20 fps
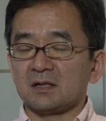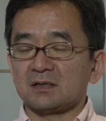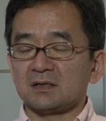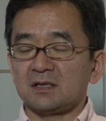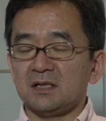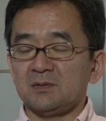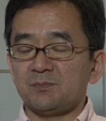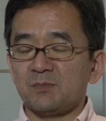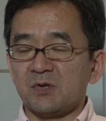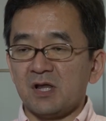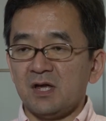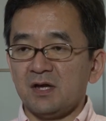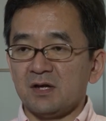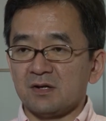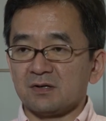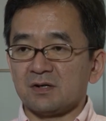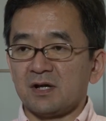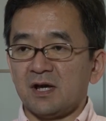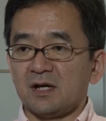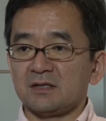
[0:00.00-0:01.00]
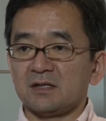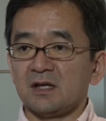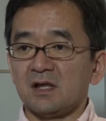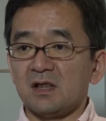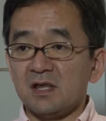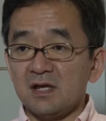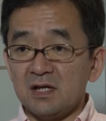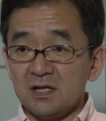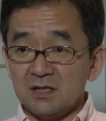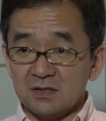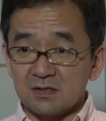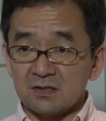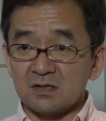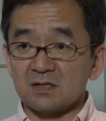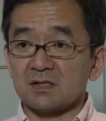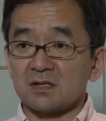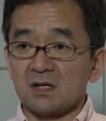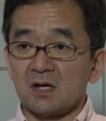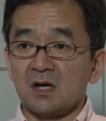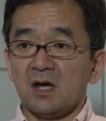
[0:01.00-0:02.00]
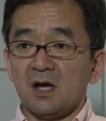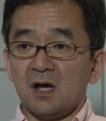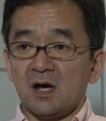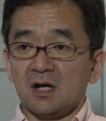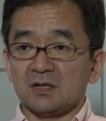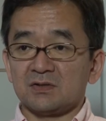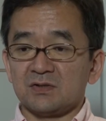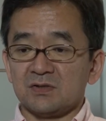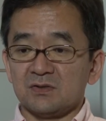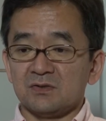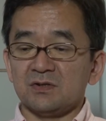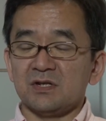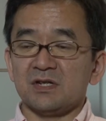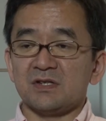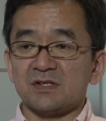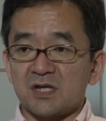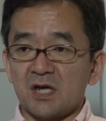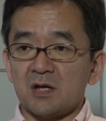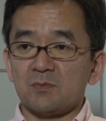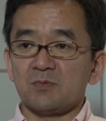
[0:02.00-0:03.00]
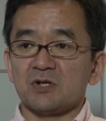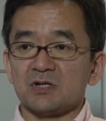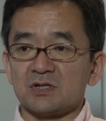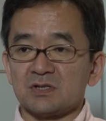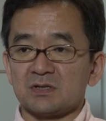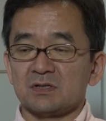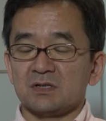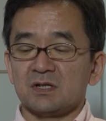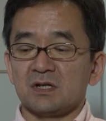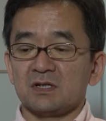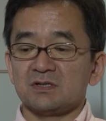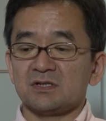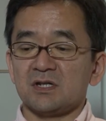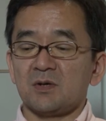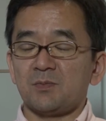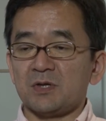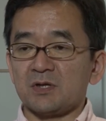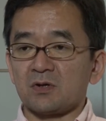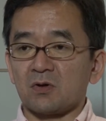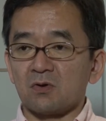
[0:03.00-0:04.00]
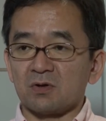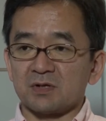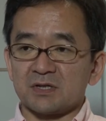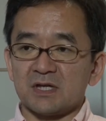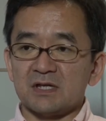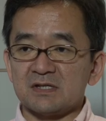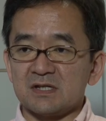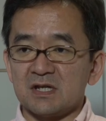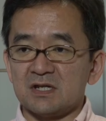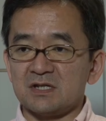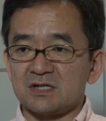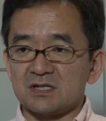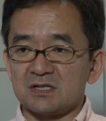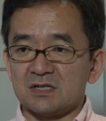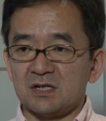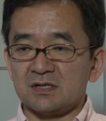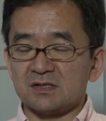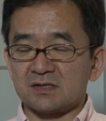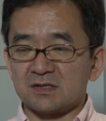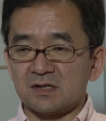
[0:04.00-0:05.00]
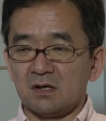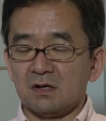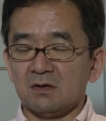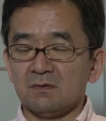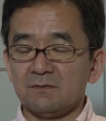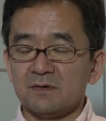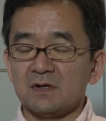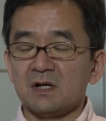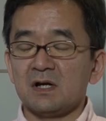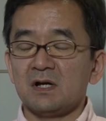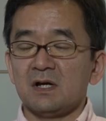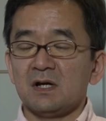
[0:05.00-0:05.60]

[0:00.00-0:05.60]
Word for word: key player and the leaders uh, to establish the JPNIC organization itself,